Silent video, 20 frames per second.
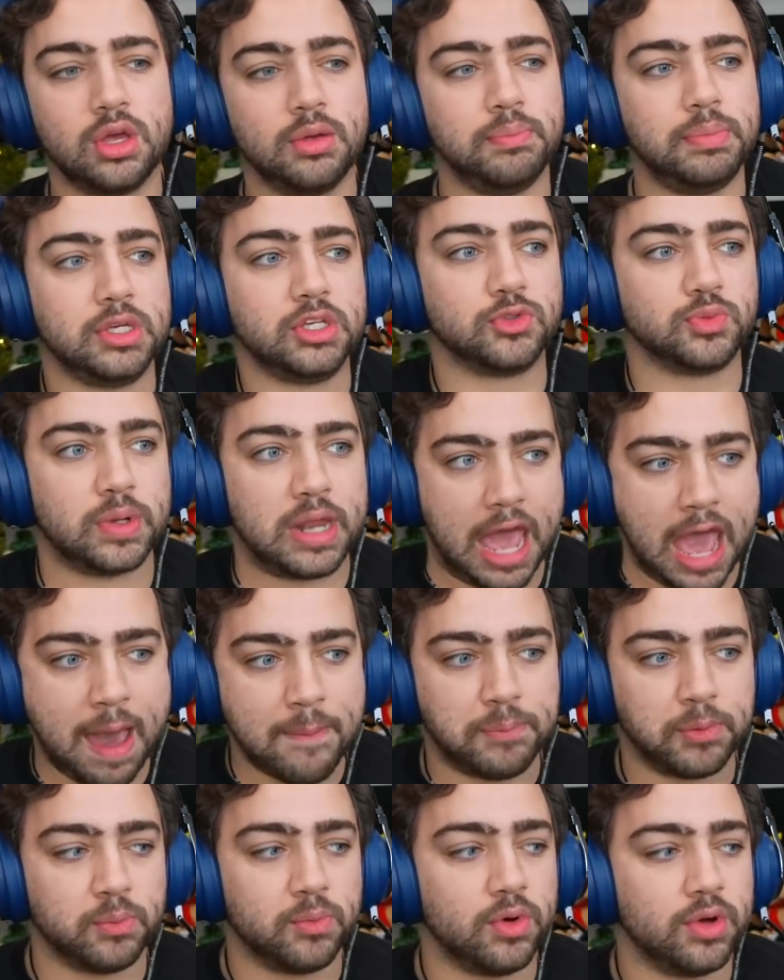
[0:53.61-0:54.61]
Because what
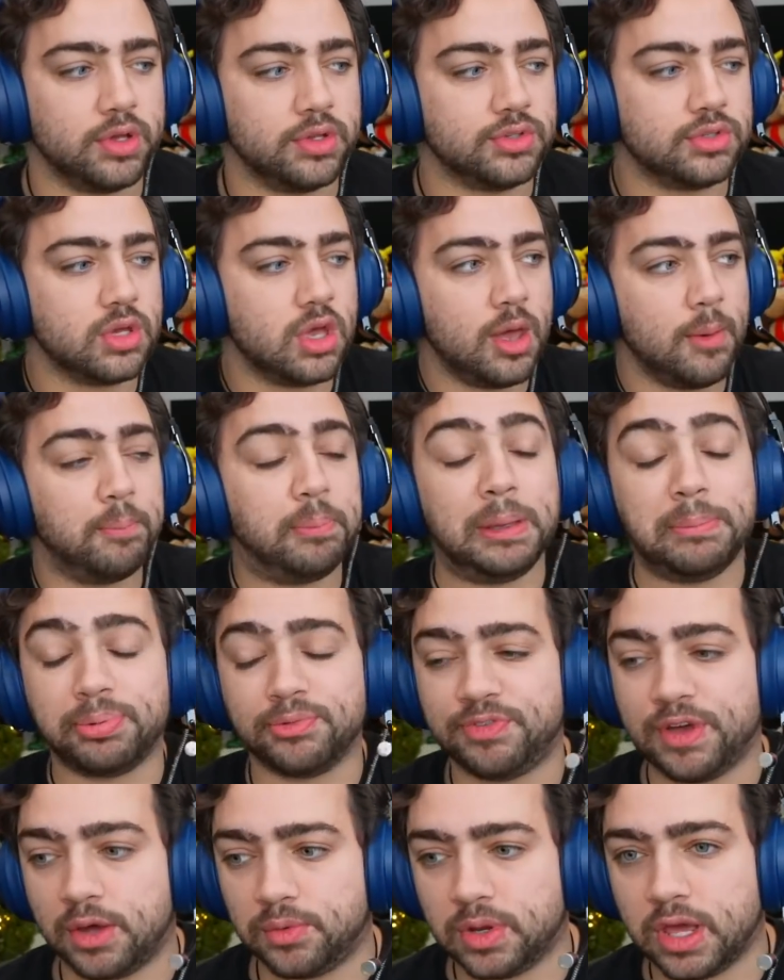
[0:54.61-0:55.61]
happened was people
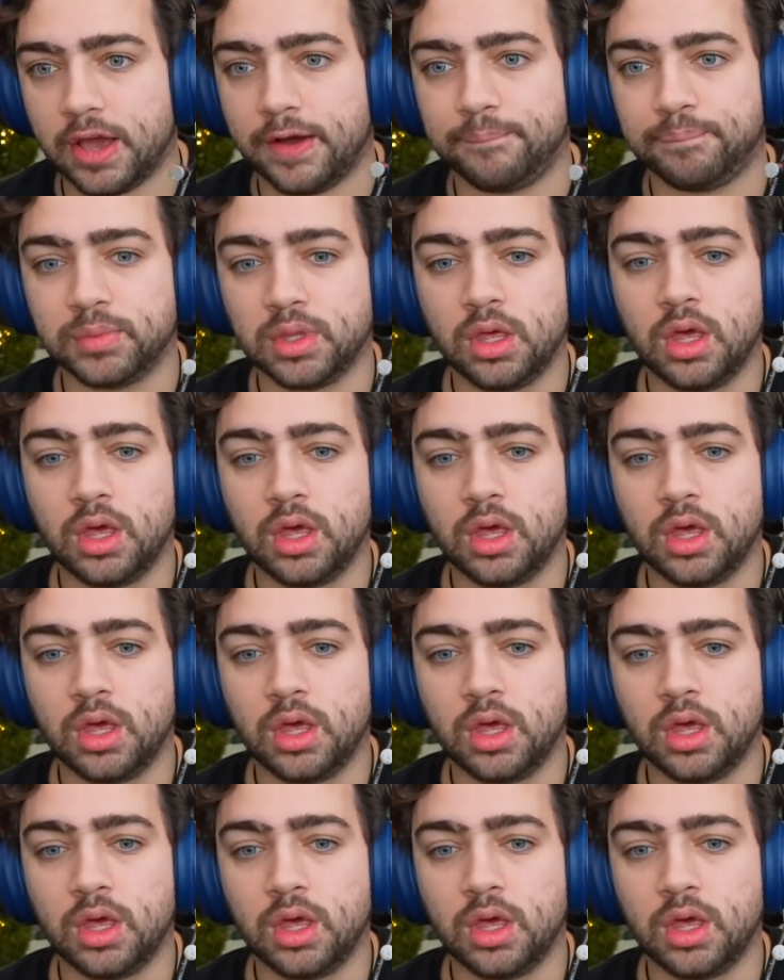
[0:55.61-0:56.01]
found out.